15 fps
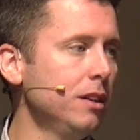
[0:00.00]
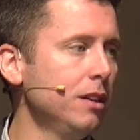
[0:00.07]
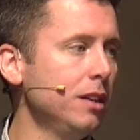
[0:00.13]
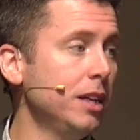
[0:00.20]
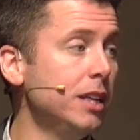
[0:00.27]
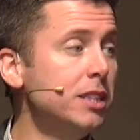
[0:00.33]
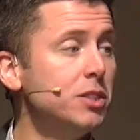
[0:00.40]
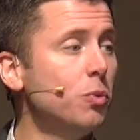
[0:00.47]

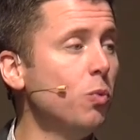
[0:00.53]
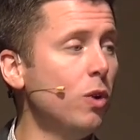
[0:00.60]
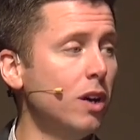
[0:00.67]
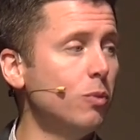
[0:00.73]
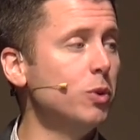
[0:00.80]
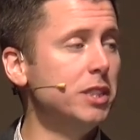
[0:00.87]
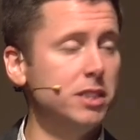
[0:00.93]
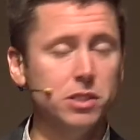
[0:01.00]
He's the
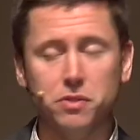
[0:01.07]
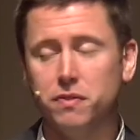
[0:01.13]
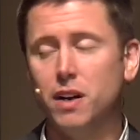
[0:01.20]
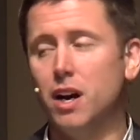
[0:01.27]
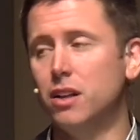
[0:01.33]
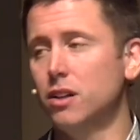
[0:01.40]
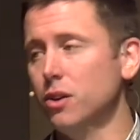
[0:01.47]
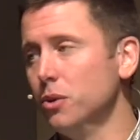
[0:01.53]
one we still
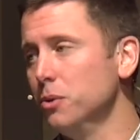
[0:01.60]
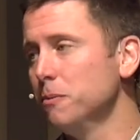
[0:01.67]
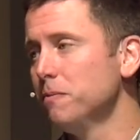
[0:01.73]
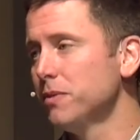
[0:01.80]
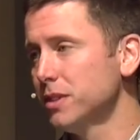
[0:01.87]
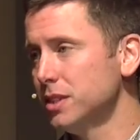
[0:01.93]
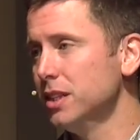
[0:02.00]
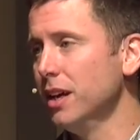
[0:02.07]
follow
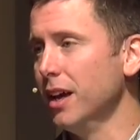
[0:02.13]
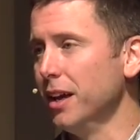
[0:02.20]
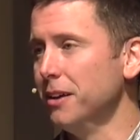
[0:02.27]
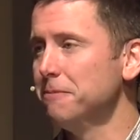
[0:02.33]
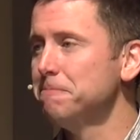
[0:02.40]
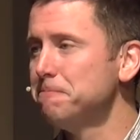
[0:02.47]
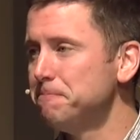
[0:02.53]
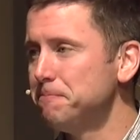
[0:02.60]
today.
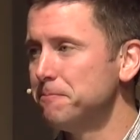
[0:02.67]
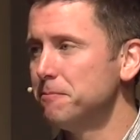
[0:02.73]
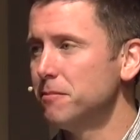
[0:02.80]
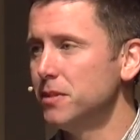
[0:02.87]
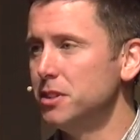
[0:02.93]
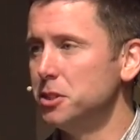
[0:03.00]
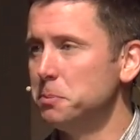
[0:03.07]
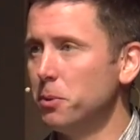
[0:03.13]

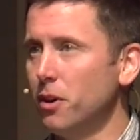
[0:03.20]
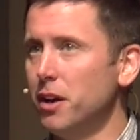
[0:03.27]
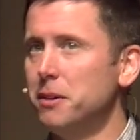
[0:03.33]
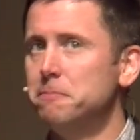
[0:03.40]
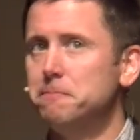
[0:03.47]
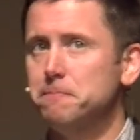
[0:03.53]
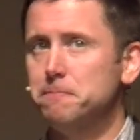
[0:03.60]
Let's pray.